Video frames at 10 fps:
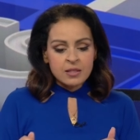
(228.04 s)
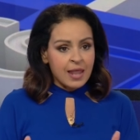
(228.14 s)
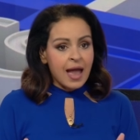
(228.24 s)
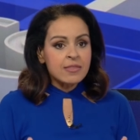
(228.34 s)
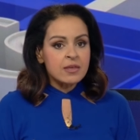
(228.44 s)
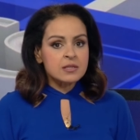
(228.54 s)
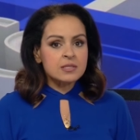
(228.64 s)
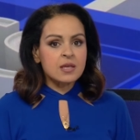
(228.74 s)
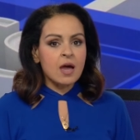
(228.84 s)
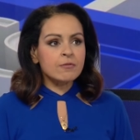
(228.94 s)
Now they're
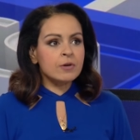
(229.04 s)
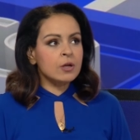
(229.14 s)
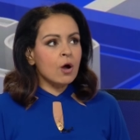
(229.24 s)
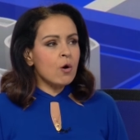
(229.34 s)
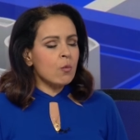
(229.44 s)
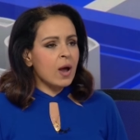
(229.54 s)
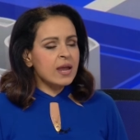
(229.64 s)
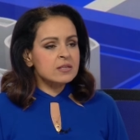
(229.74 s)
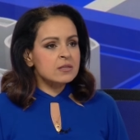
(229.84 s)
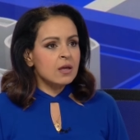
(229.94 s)
discovering, oh,
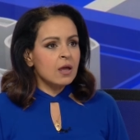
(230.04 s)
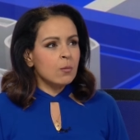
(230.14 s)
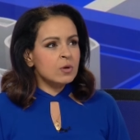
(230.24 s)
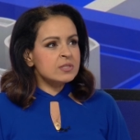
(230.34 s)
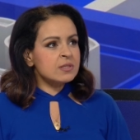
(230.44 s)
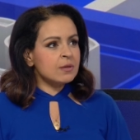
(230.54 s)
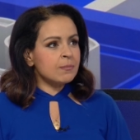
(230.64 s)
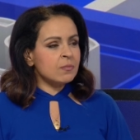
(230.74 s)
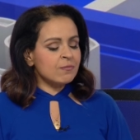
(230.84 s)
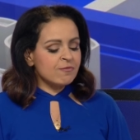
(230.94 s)
wait, once the
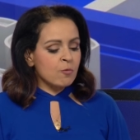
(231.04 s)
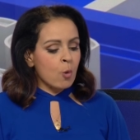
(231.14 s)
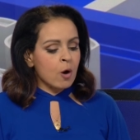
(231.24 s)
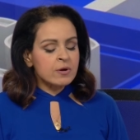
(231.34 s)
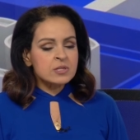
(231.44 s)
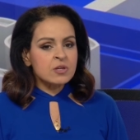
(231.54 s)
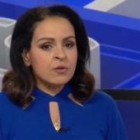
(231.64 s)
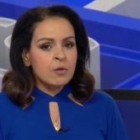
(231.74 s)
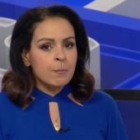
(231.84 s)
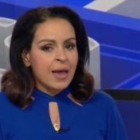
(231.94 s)
warranty
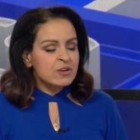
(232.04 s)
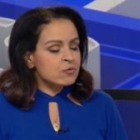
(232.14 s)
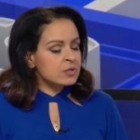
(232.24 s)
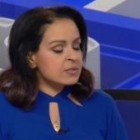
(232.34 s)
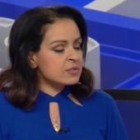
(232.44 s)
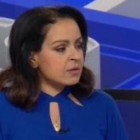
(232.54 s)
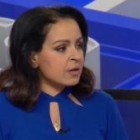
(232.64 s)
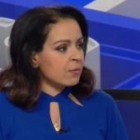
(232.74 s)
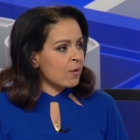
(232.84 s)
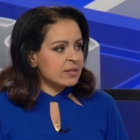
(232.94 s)
on the battery
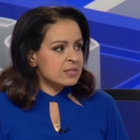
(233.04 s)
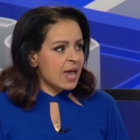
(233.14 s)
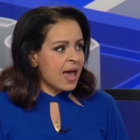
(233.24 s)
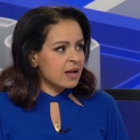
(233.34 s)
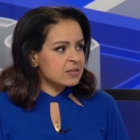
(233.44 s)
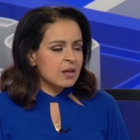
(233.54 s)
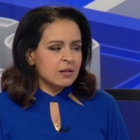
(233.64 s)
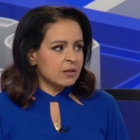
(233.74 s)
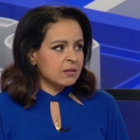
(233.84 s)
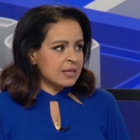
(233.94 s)
uh, runs out,
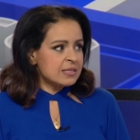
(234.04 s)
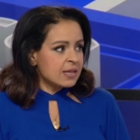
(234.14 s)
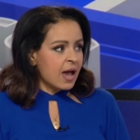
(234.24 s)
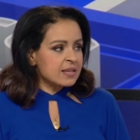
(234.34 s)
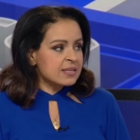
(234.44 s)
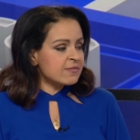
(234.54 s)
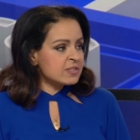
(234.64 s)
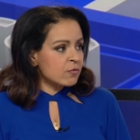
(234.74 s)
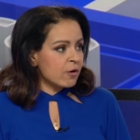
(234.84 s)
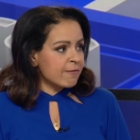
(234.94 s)
these cars have
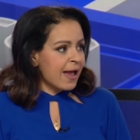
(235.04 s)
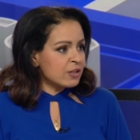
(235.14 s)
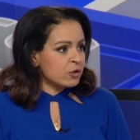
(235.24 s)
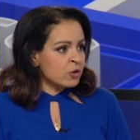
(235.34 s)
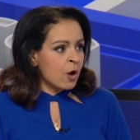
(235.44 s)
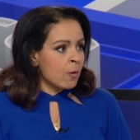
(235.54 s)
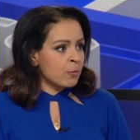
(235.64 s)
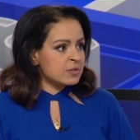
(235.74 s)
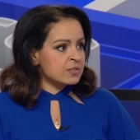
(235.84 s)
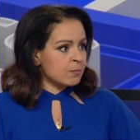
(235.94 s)
zero value. No one
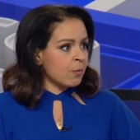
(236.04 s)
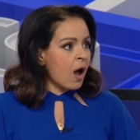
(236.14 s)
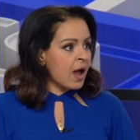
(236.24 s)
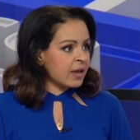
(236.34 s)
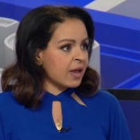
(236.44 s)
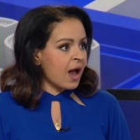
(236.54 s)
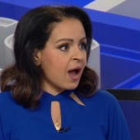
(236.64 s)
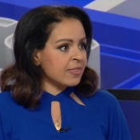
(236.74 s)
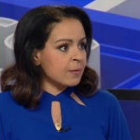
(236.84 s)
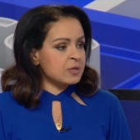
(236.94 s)
wants to buy a
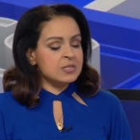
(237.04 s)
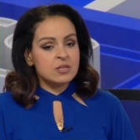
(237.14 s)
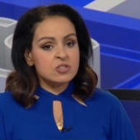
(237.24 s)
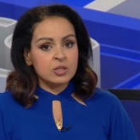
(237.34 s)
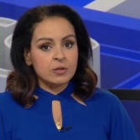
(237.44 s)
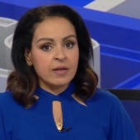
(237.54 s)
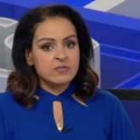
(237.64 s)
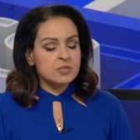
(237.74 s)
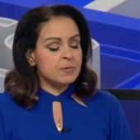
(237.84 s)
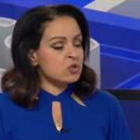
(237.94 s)
car that potentially you'll have
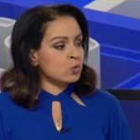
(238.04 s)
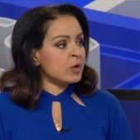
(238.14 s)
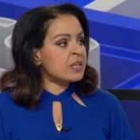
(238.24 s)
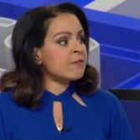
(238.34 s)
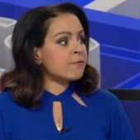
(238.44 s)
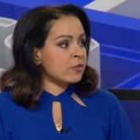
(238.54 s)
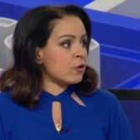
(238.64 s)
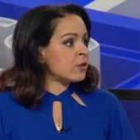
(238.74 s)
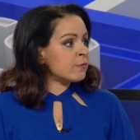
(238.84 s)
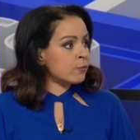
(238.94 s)
to spend 20,
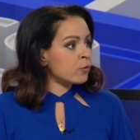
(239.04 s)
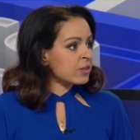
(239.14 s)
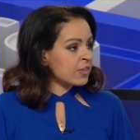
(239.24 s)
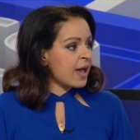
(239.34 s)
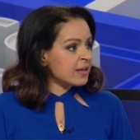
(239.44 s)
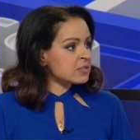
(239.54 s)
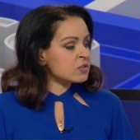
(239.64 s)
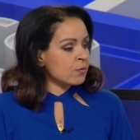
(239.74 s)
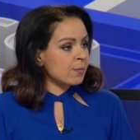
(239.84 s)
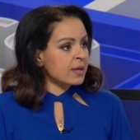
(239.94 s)
30, 40,000
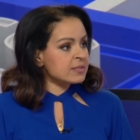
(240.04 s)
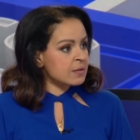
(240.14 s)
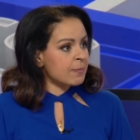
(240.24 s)
to replace the